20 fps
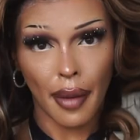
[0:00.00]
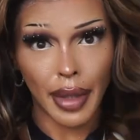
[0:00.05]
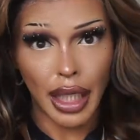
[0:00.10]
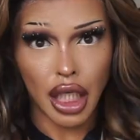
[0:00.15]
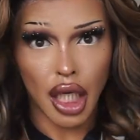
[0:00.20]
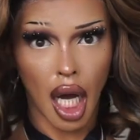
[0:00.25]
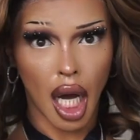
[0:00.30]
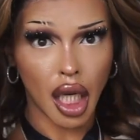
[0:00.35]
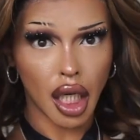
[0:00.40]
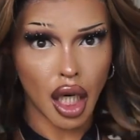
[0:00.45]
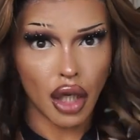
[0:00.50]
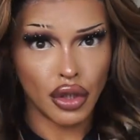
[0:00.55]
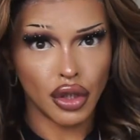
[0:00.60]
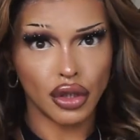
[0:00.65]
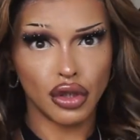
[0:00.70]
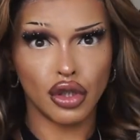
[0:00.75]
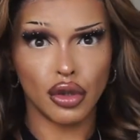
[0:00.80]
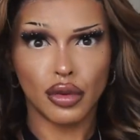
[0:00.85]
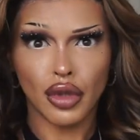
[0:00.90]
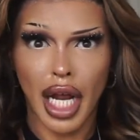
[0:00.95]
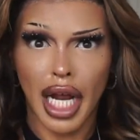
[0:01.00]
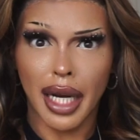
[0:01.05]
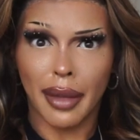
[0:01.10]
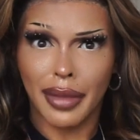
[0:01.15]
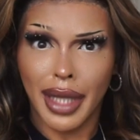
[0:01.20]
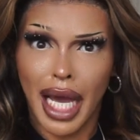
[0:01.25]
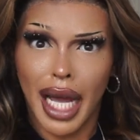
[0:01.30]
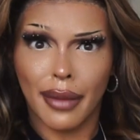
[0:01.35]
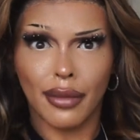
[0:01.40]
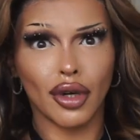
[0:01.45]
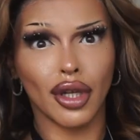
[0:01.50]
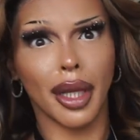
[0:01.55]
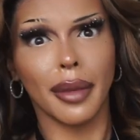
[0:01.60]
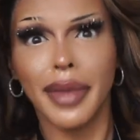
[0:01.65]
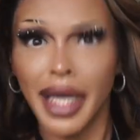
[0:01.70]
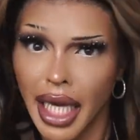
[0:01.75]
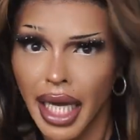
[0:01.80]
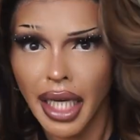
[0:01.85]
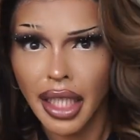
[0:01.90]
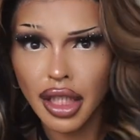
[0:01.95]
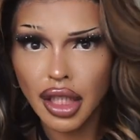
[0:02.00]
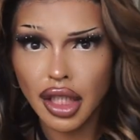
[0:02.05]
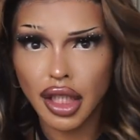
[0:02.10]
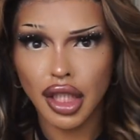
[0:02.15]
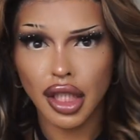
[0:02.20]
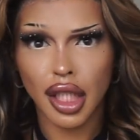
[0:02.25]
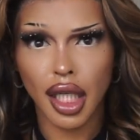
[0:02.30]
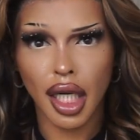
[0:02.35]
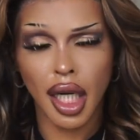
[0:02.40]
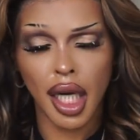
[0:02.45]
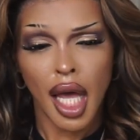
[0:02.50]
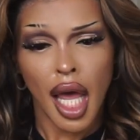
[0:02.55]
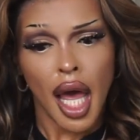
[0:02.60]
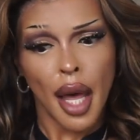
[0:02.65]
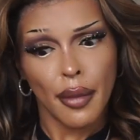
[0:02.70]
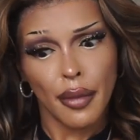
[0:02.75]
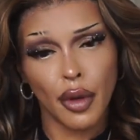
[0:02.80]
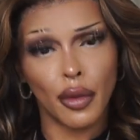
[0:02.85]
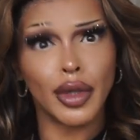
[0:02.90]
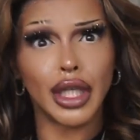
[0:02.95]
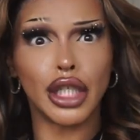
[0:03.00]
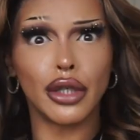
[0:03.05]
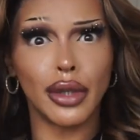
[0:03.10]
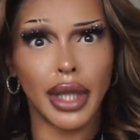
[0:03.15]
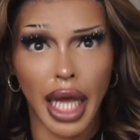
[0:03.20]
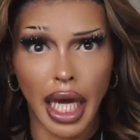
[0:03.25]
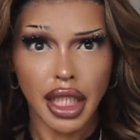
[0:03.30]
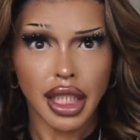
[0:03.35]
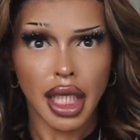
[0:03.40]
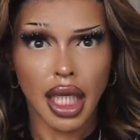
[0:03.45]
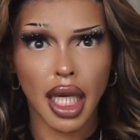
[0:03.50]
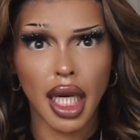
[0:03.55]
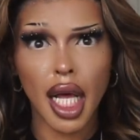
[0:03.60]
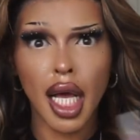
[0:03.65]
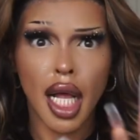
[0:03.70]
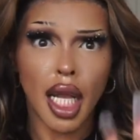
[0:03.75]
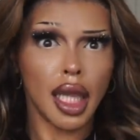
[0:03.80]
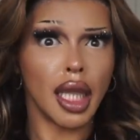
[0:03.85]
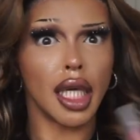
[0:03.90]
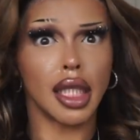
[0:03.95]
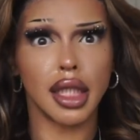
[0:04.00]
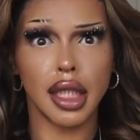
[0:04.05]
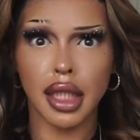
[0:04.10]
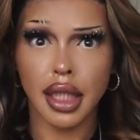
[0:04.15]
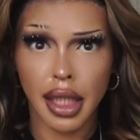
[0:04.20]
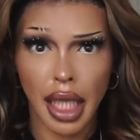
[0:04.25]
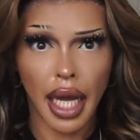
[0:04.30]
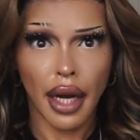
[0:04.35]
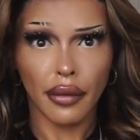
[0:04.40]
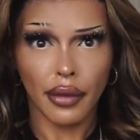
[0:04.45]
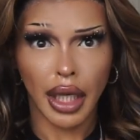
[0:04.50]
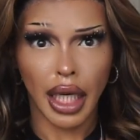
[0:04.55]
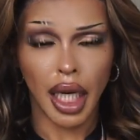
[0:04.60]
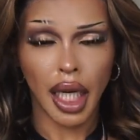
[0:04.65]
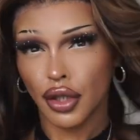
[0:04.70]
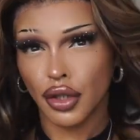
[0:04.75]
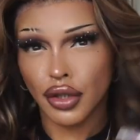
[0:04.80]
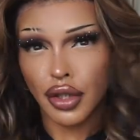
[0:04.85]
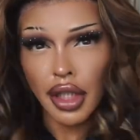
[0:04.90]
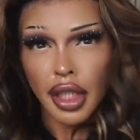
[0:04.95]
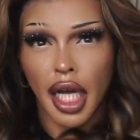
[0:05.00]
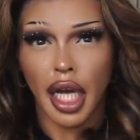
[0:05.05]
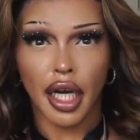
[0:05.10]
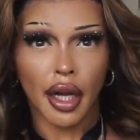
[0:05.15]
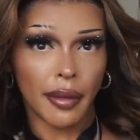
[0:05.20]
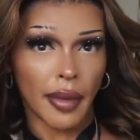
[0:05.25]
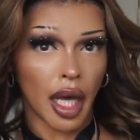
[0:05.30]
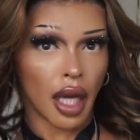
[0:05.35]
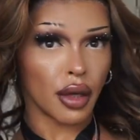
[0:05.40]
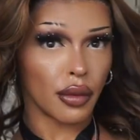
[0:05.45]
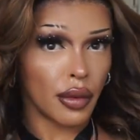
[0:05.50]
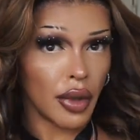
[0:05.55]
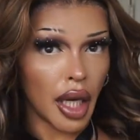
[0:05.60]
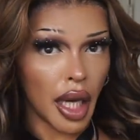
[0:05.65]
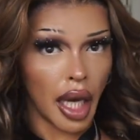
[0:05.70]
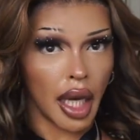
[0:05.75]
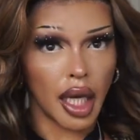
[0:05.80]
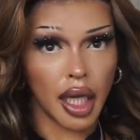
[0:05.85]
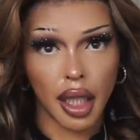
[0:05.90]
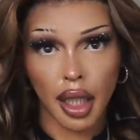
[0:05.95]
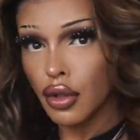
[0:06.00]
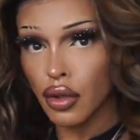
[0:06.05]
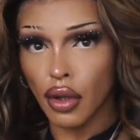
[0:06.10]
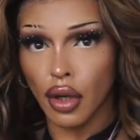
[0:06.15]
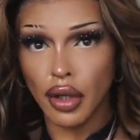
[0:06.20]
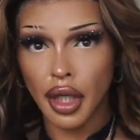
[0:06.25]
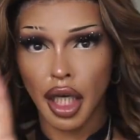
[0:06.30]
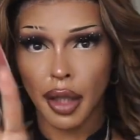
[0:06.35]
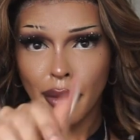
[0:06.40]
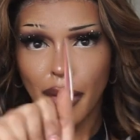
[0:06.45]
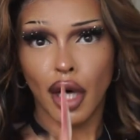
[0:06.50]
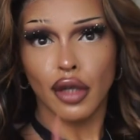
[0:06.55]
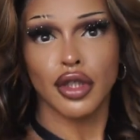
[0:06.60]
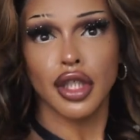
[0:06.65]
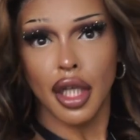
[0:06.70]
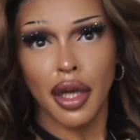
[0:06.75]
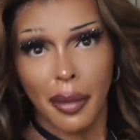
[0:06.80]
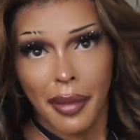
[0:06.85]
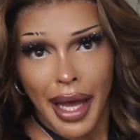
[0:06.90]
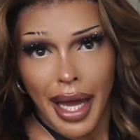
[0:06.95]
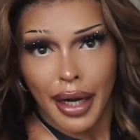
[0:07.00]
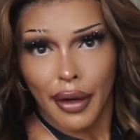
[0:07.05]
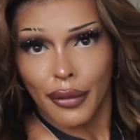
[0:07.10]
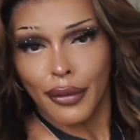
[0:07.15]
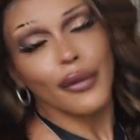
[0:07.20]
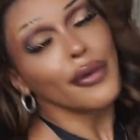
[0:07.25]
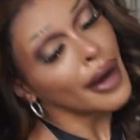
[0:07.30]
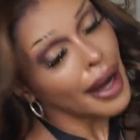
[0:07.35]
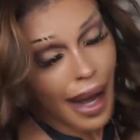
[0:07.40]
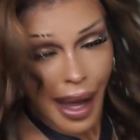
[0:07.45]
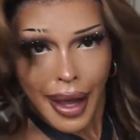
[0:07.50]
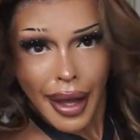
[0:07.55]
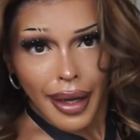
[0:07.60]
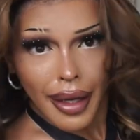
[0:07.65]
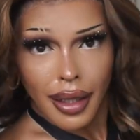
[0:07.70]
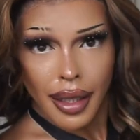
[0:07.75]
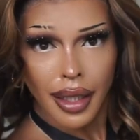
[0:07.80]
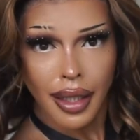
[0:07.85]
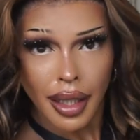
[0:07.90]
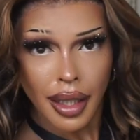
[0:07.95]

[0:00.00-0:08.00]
mean, y'all know YouTube tried to blackball a bitch, but when you legendary, you gonna shine no matter what. You gonna keep posting no matter what.